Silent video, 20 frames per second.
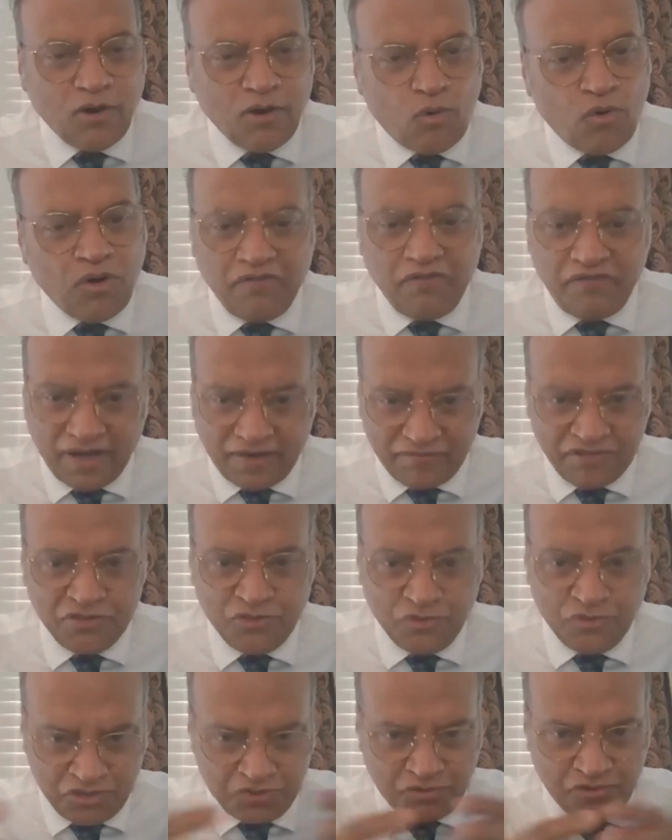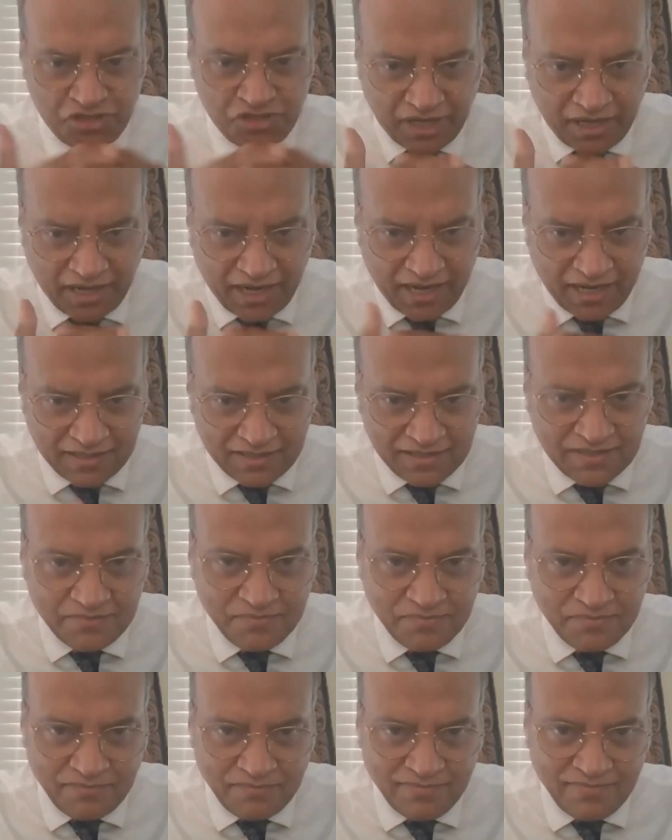All we have to do is to shake hands.
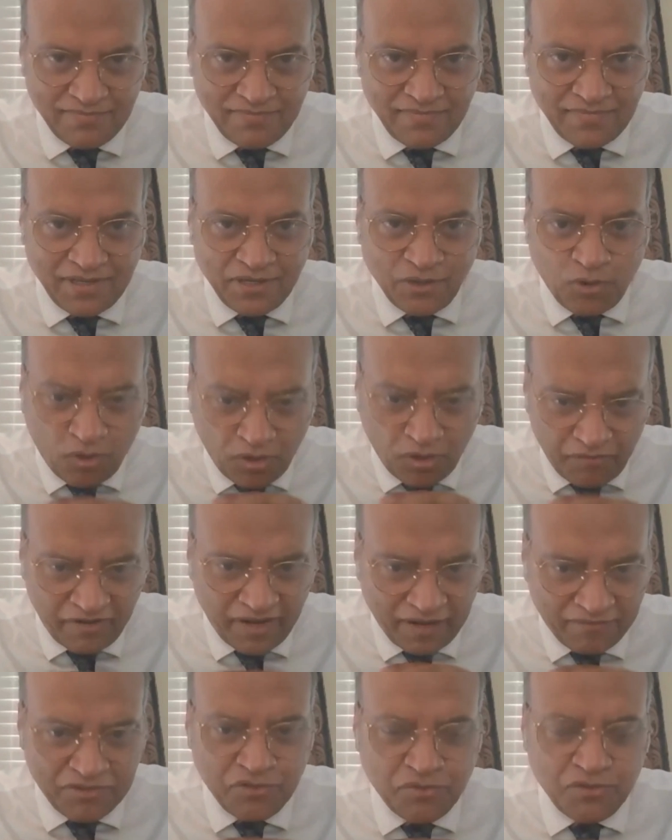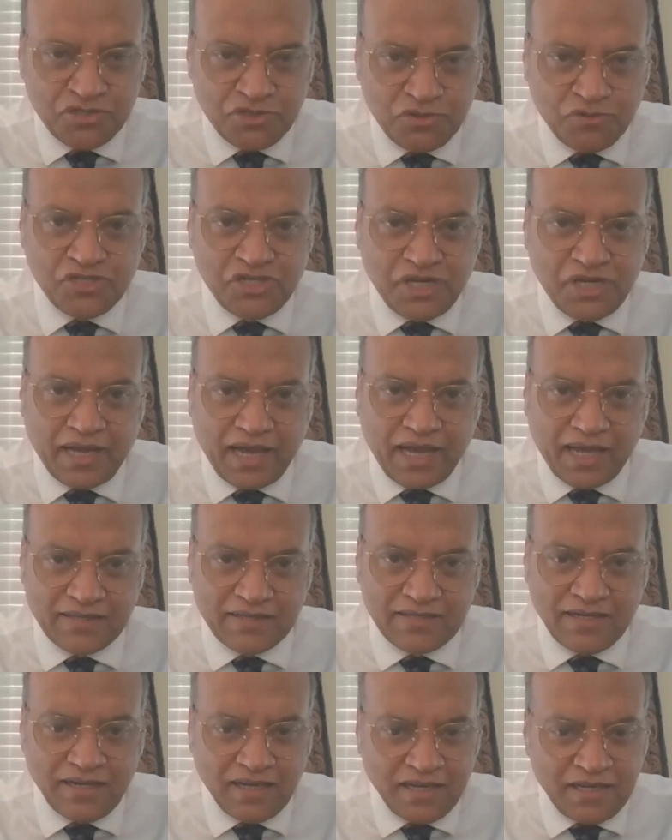All we have to do is to shake
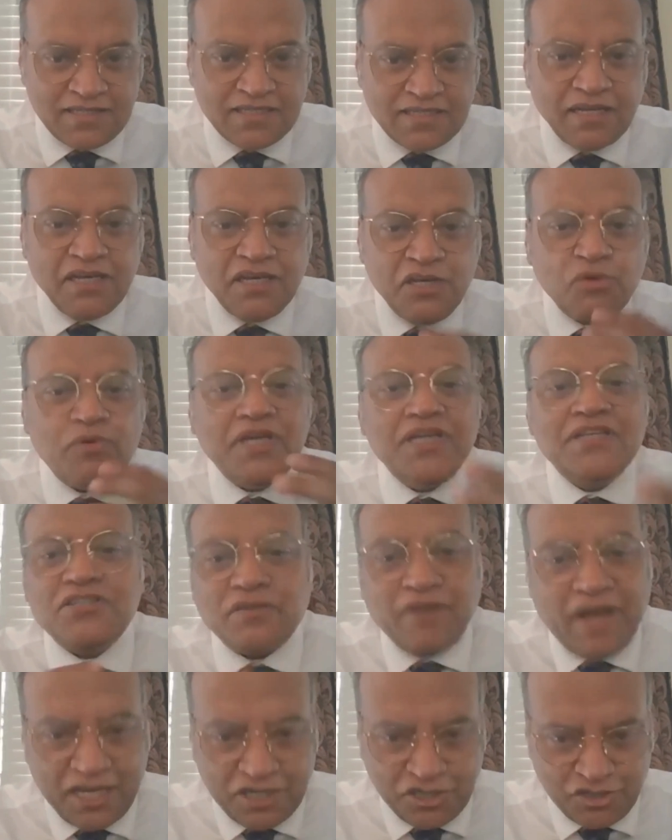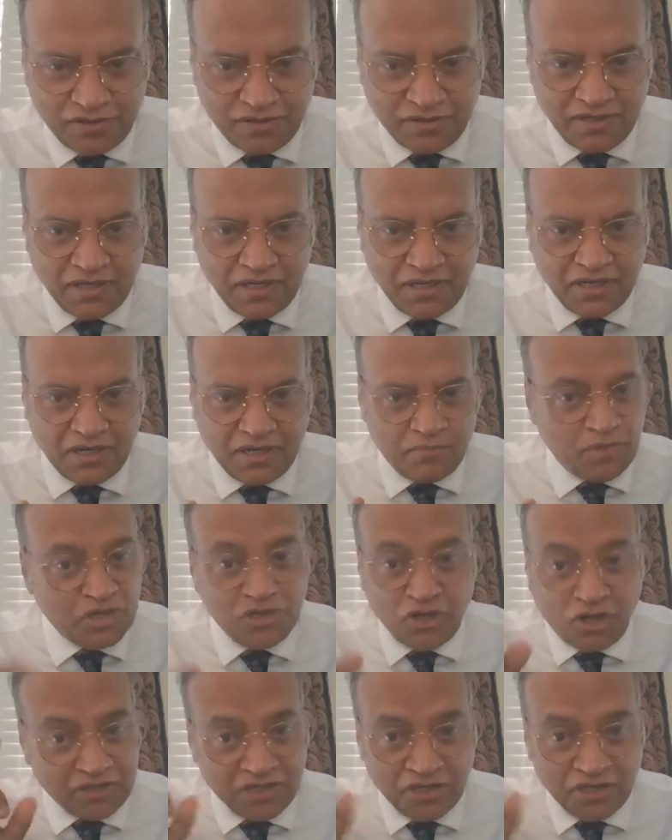hands. It's a new interaction,
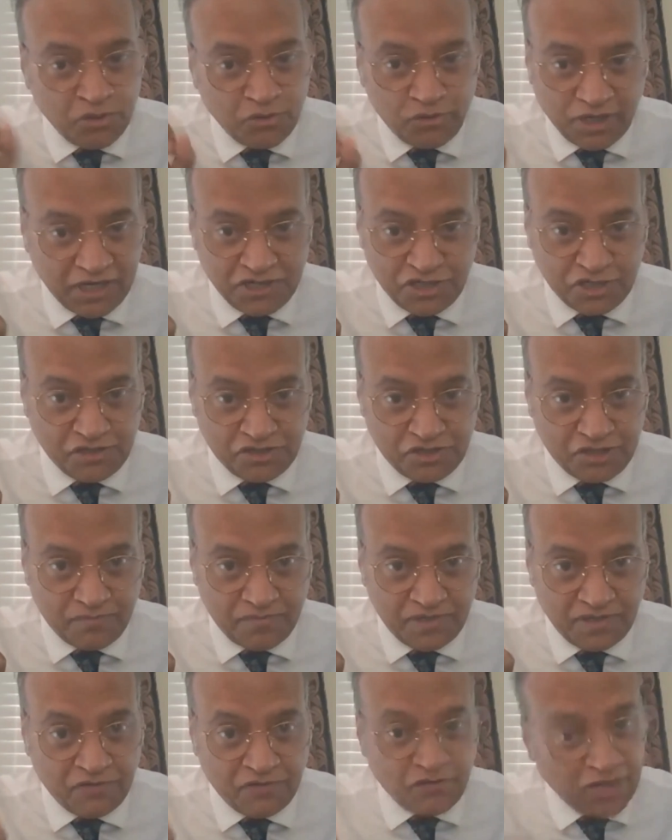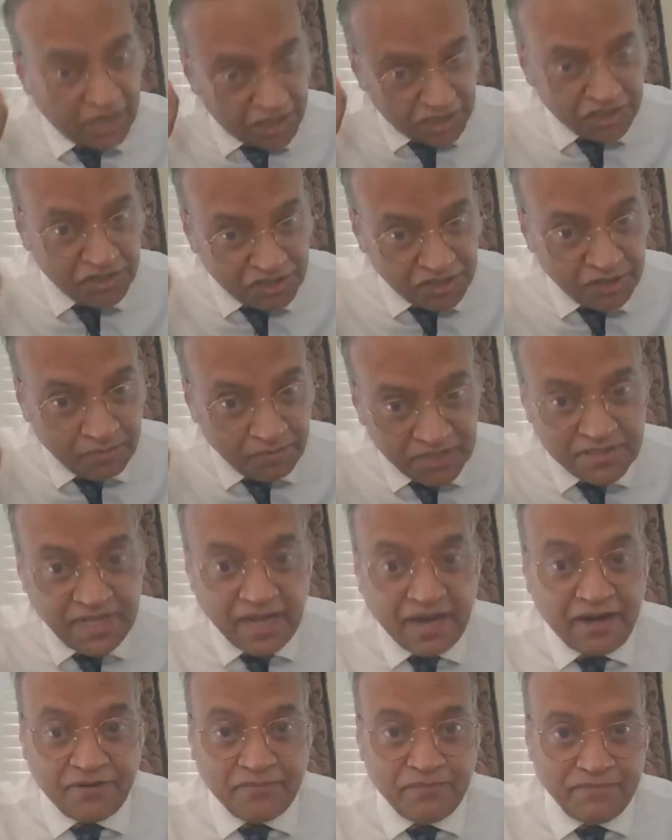but not a new relationship. The relationship is
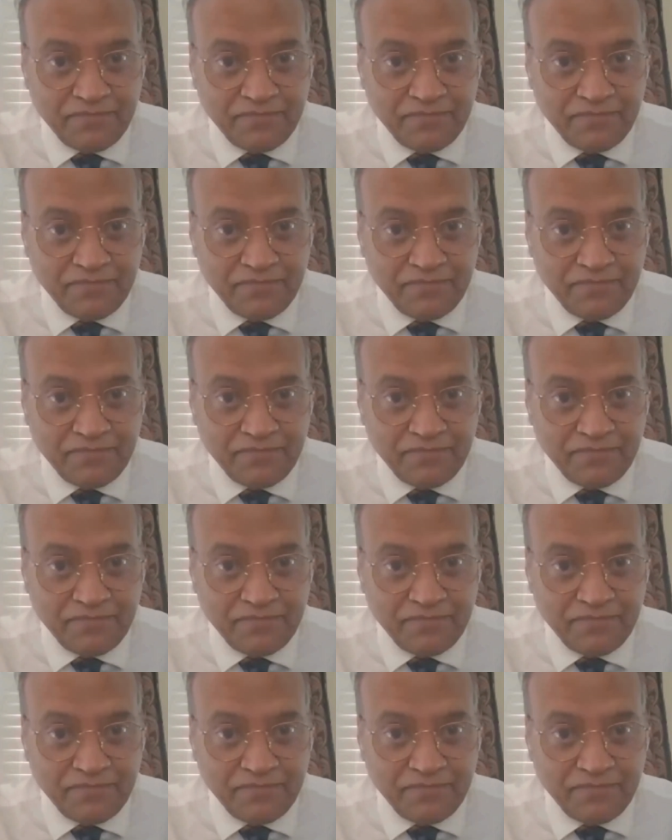there.